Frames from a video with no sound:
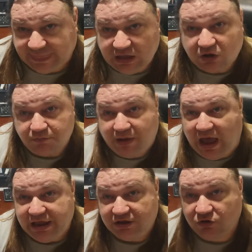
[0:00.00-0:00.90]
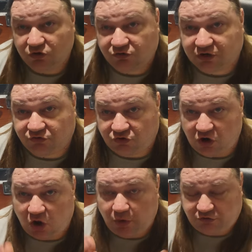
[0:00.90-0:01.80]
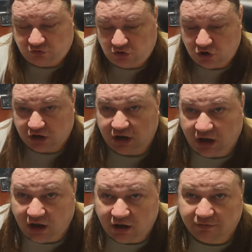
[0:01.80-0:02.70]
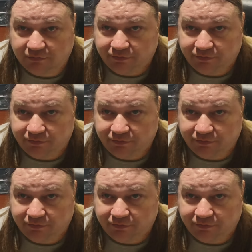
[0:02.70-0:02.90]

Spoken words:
you can buy used because you know what you're looking at.